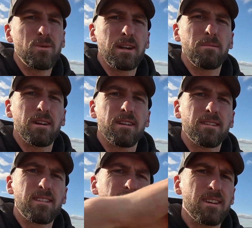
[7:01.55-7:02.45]
20
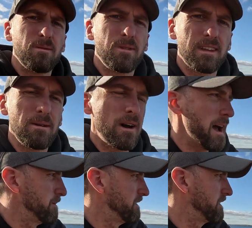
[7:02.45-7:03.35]
minutes, so we'll see what
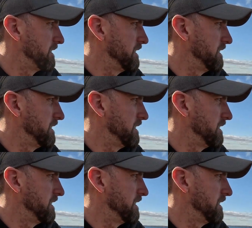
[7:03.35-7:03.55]
happens.